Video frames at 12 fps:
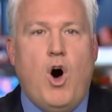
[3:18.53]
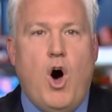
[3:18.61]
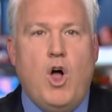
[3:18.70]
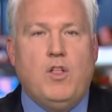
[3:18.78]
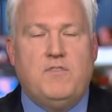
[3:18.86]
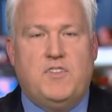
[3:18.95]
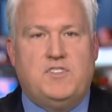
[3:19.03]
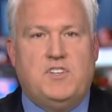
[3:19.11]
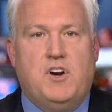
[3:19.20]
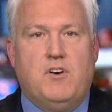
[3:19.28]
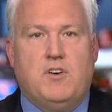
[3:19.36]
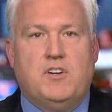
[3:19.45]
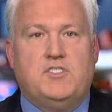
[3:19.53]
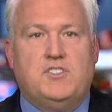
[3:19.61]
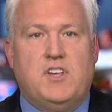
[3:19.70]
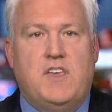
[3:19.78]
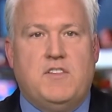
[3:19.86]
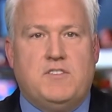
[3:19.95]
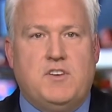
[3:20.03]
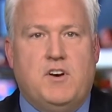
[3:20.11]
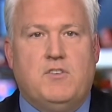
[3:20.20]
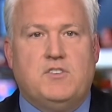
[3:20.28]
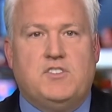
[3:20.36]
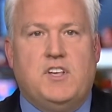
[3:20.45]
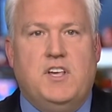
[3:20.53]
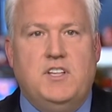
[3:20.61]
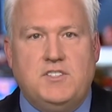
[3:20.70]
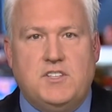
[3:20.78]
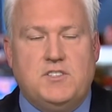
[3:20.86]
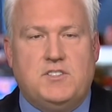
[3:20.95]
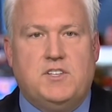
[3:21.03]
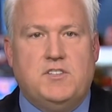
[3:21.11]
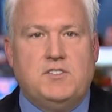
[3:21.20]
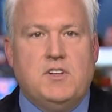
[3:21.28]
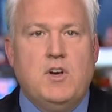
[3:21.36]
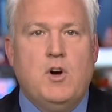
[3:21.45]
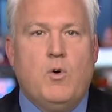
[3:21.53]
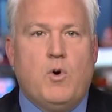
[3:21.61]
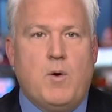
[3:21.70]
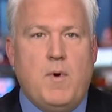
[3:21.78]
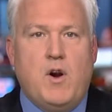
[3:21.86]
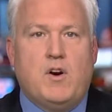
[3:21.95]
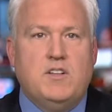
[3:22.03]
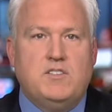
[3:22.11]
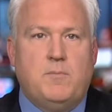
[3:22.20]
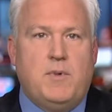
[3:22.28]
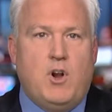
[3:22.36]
all of the terrorists and the terrorist instances where Americans have been